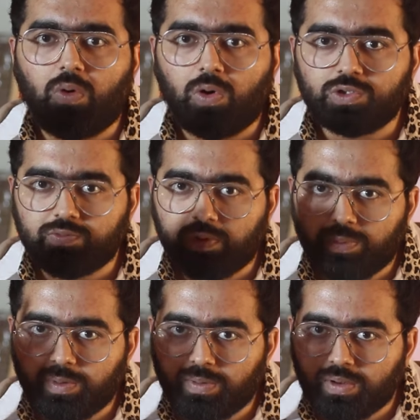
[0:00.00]
also will
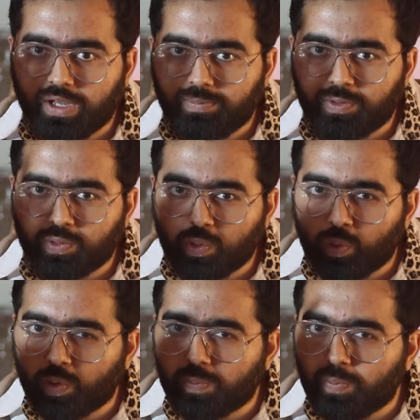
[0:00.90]
be able to
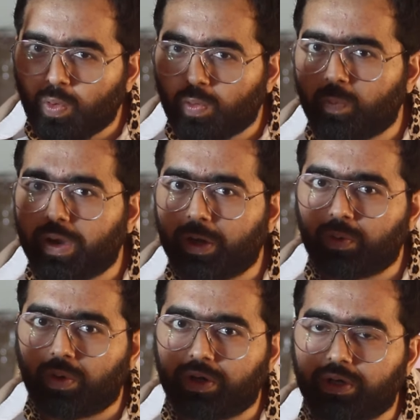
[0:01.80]
load more weight
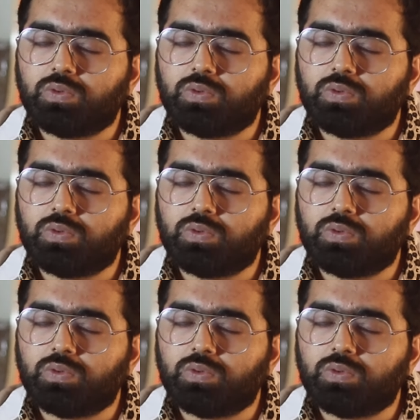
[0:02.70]
on it.